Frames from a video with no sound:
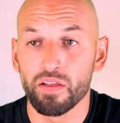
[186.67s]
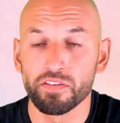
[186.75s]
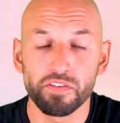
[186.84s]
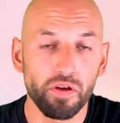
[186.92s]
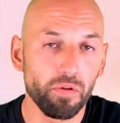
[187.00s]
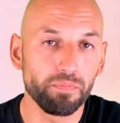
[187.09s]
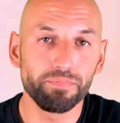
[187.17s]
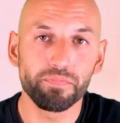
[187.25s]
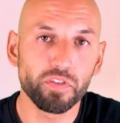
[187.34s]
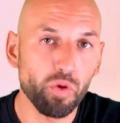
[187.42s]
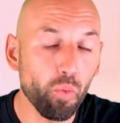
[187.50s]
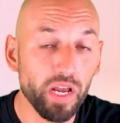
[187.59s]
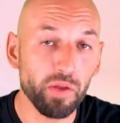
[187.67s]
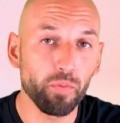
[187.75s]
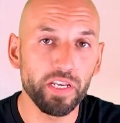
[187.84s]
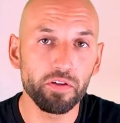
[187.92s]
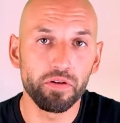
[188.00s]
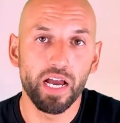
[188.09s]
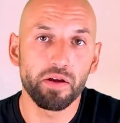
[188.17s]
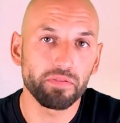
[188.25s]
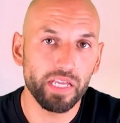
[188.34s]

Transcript: So, so what can we do now?